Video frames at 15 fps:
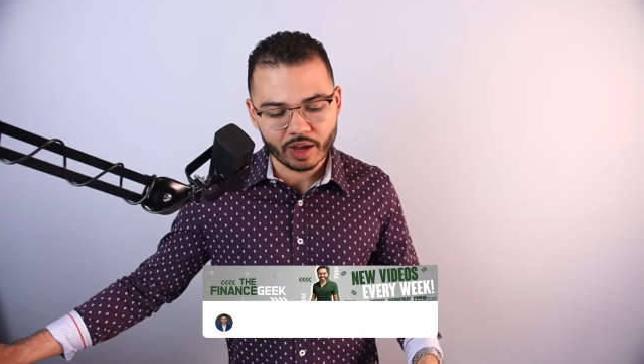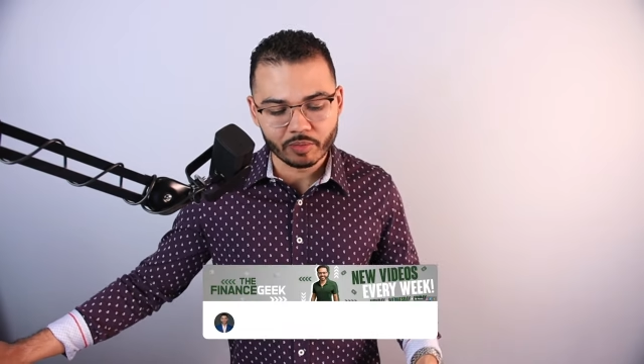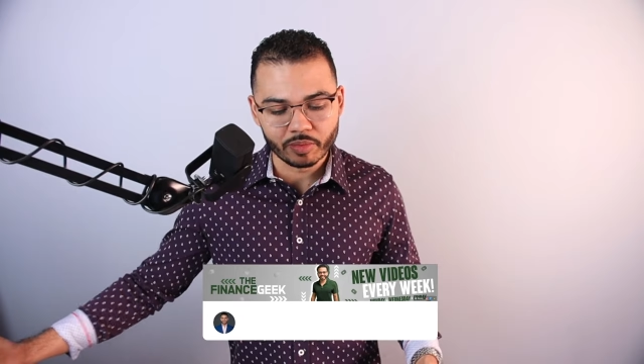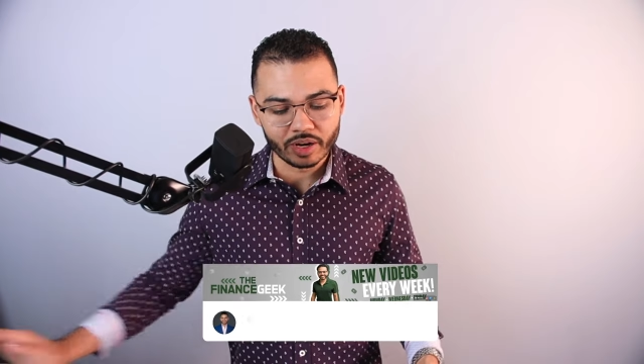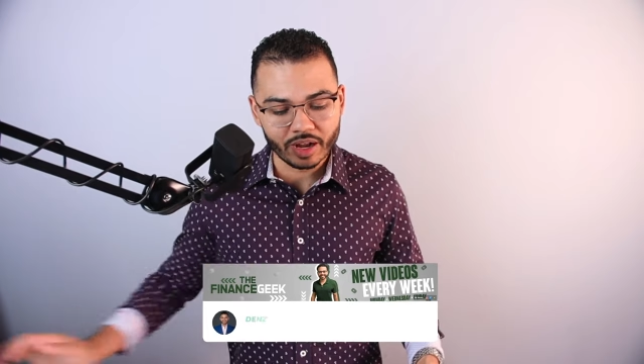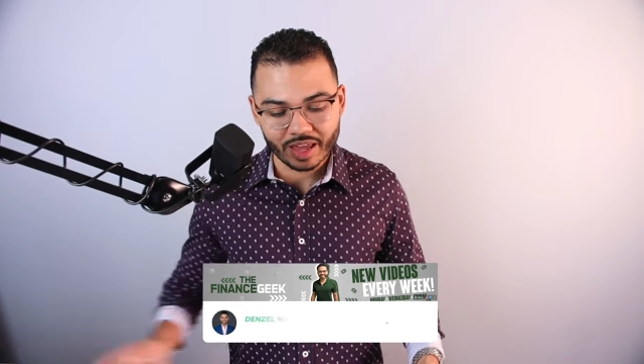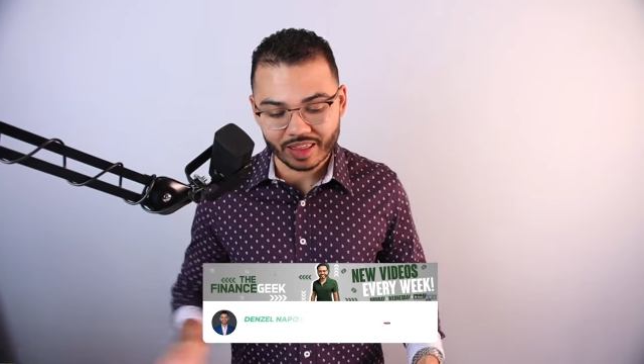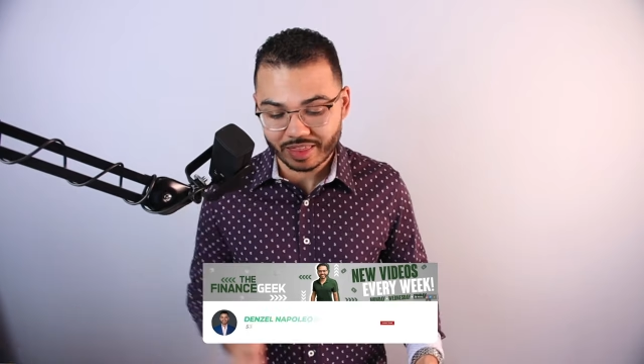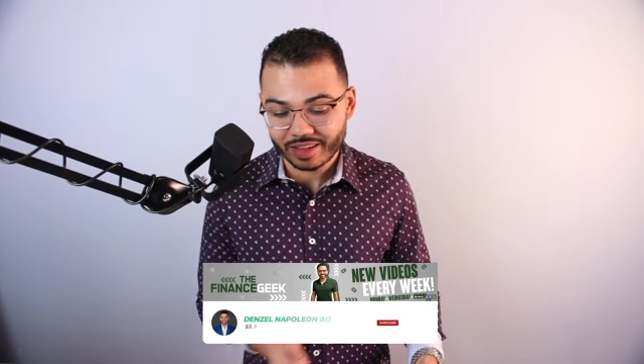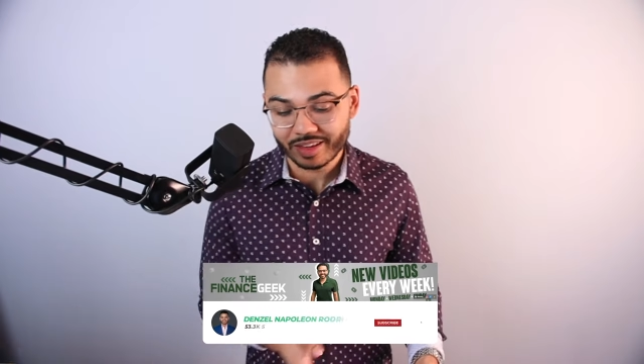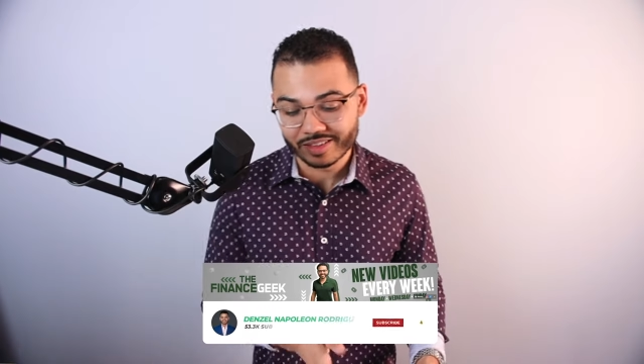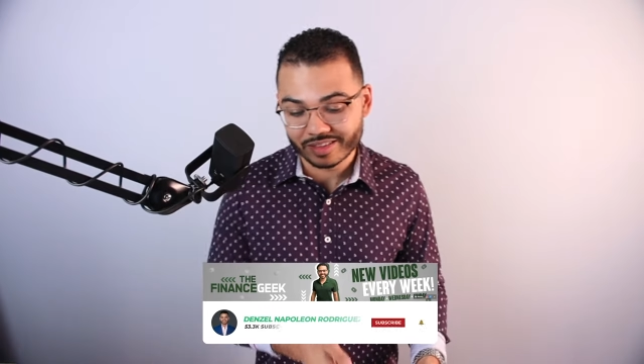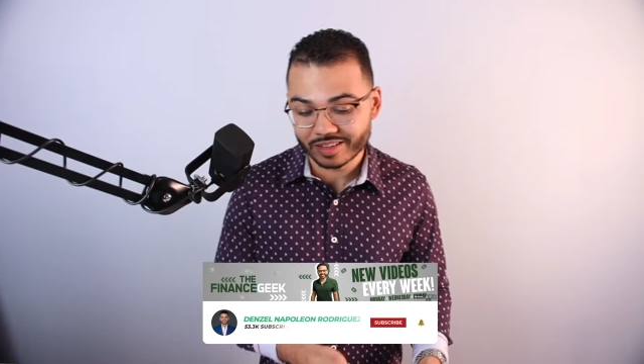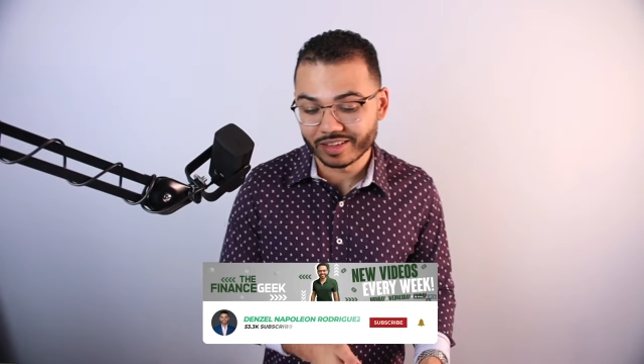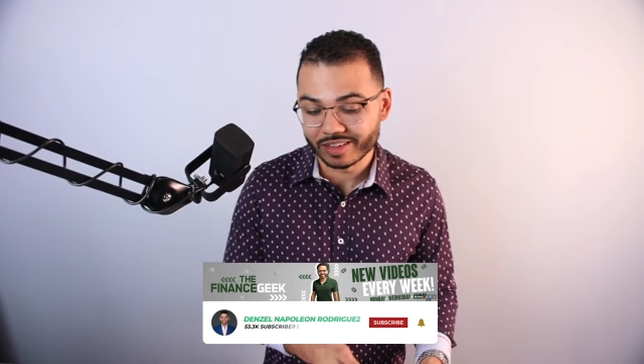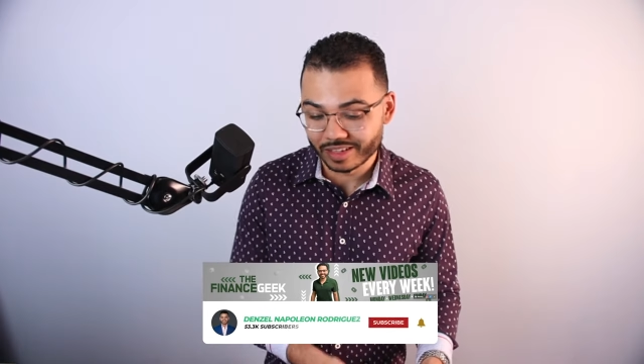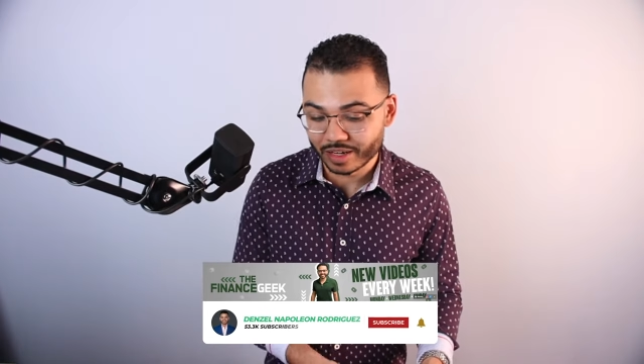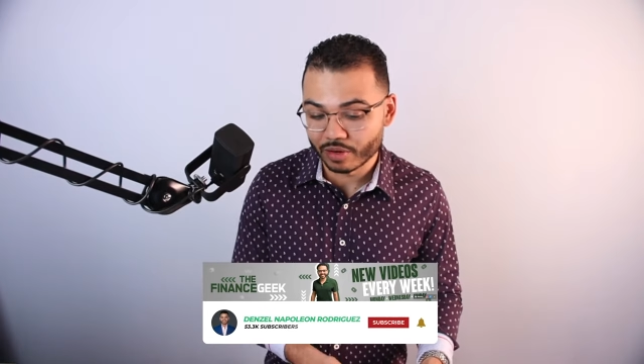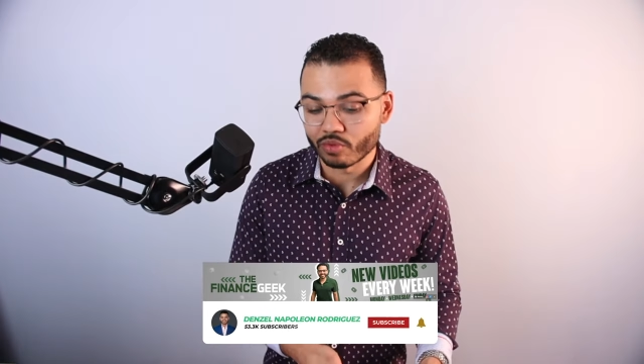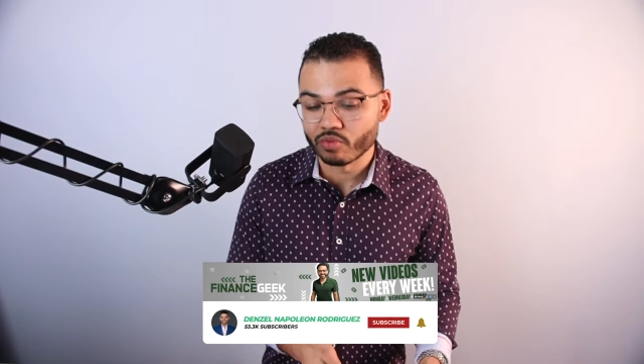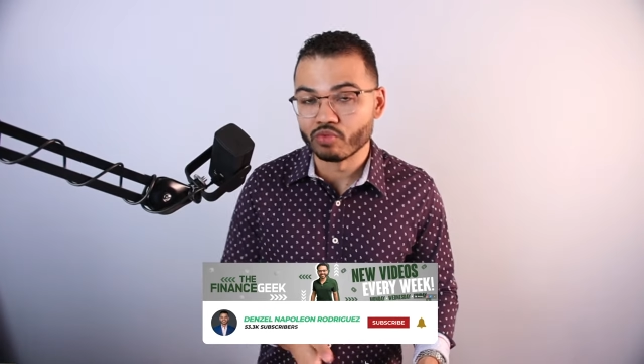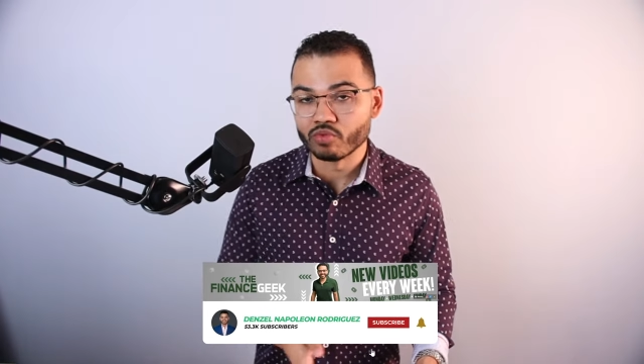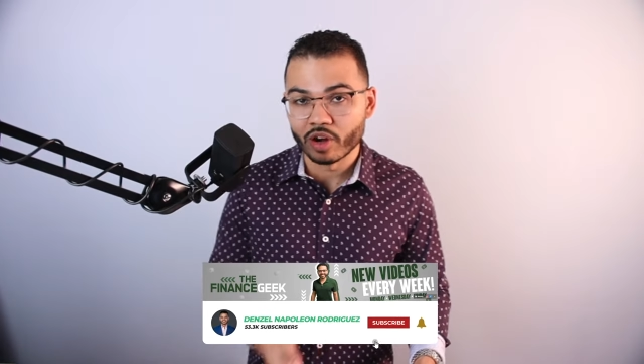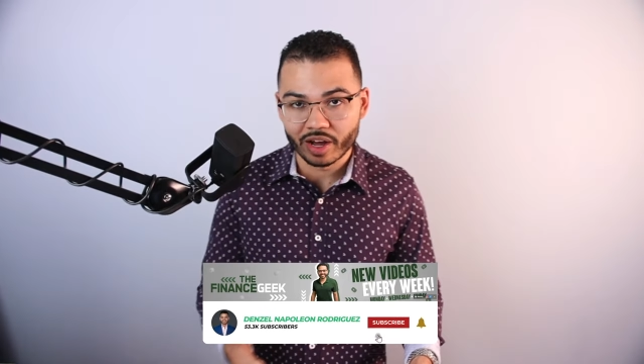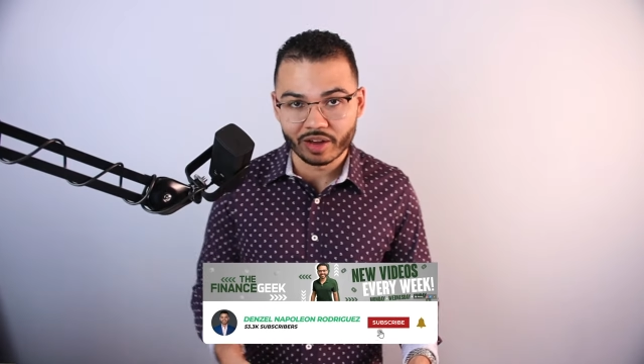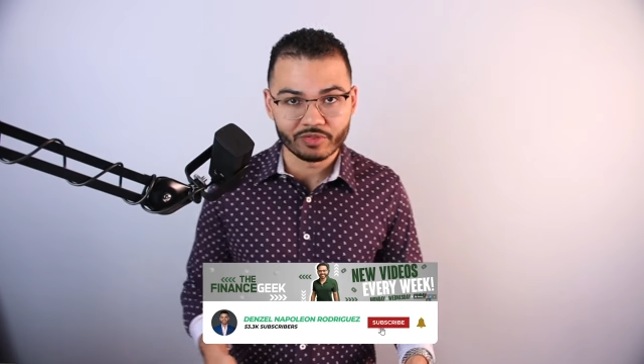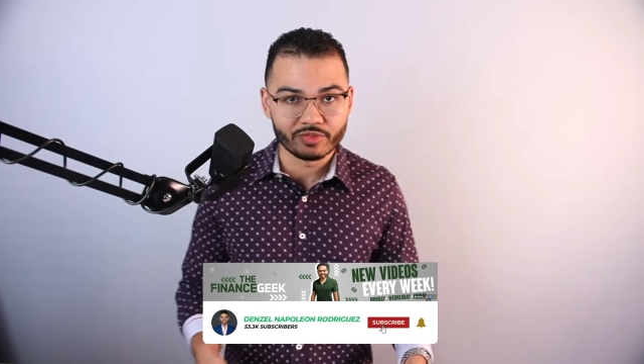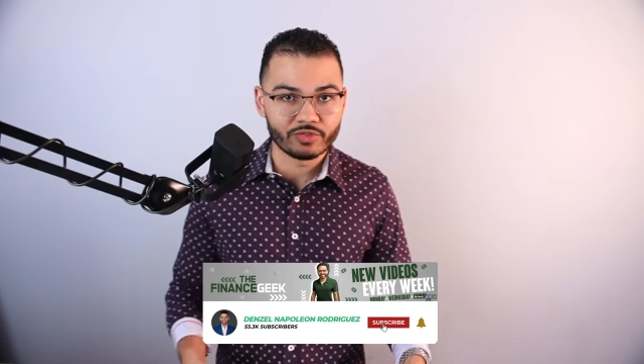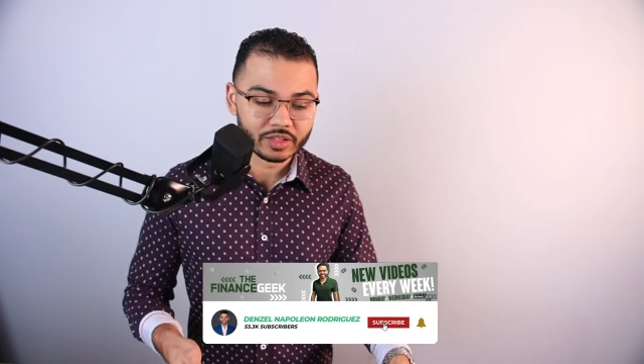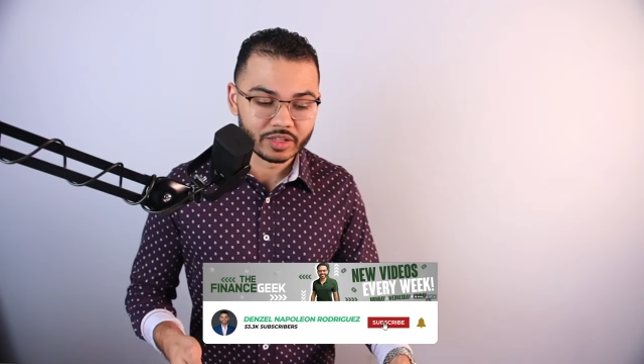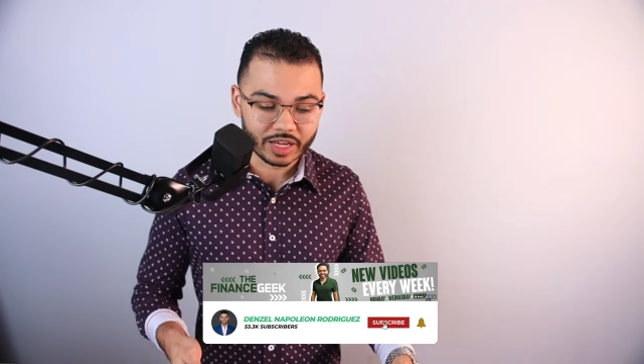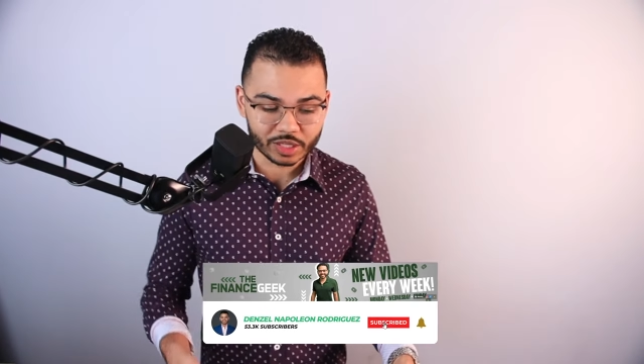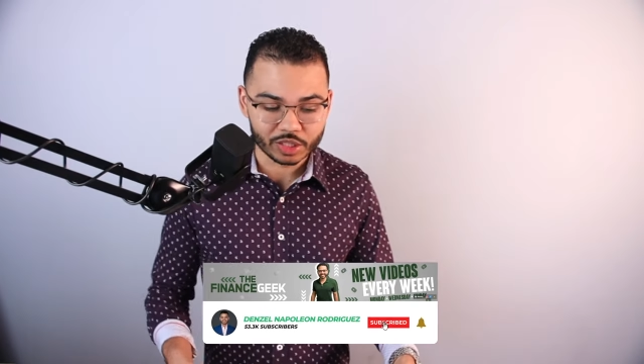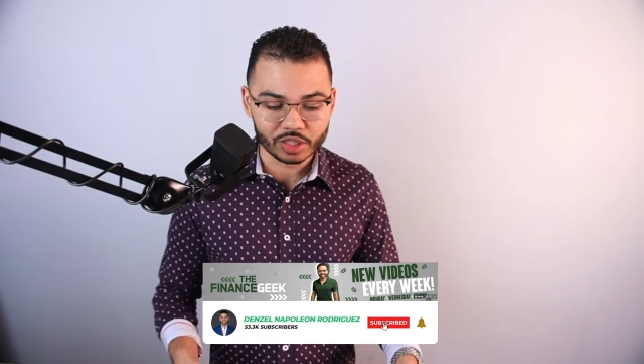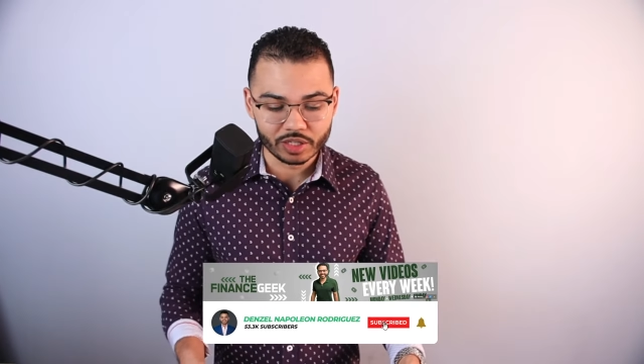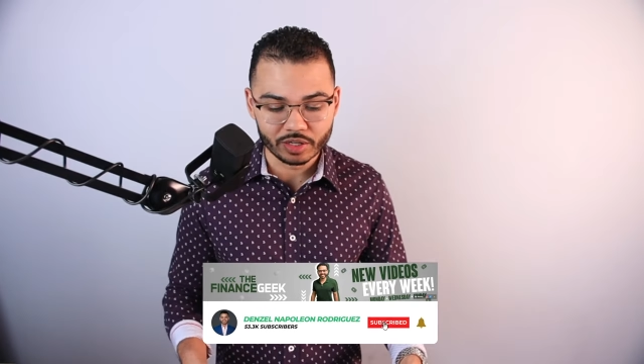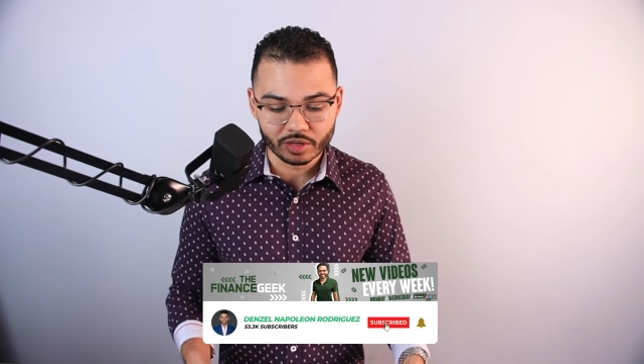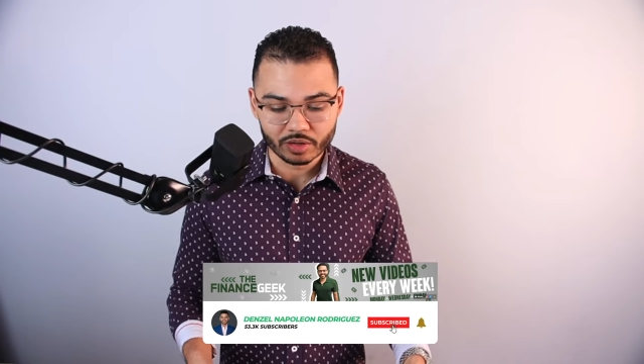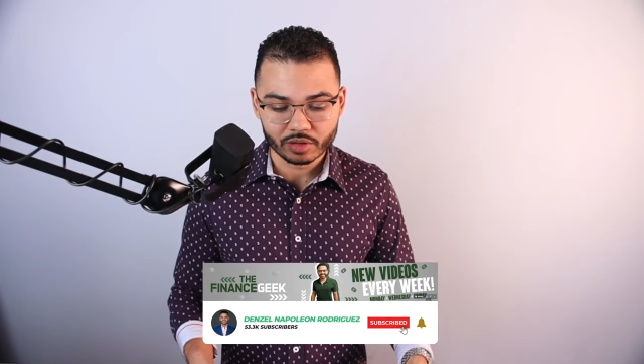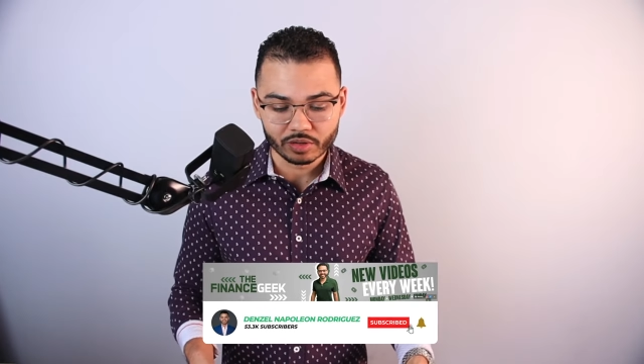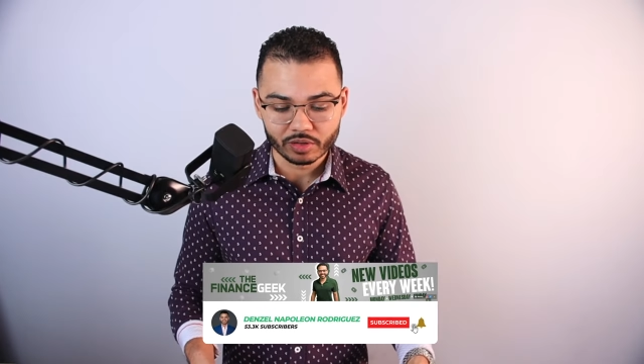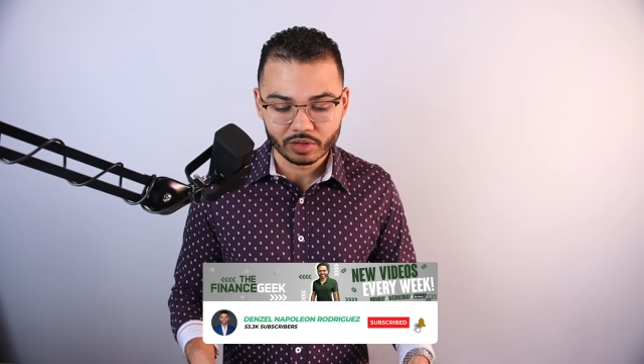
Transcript: but I think it's going to get rough next year.